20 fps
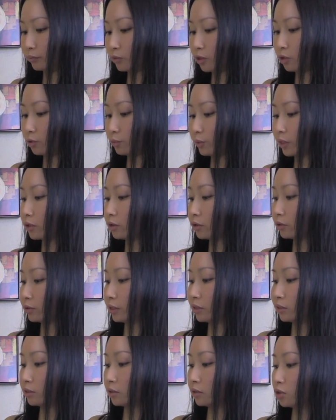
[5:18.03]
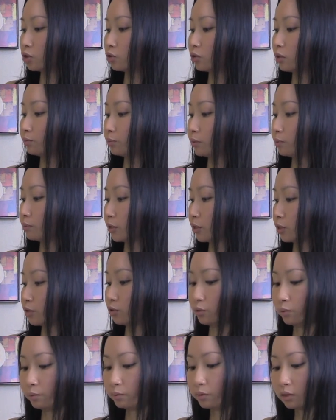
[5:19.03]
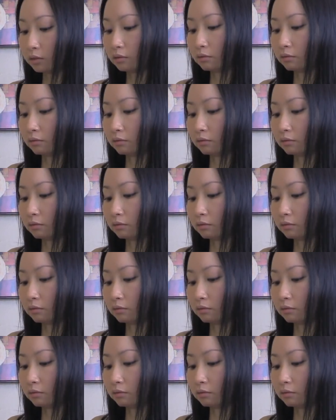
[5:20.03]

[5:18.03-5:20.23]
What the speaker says: Here we go. These are the trumpet mushrooms.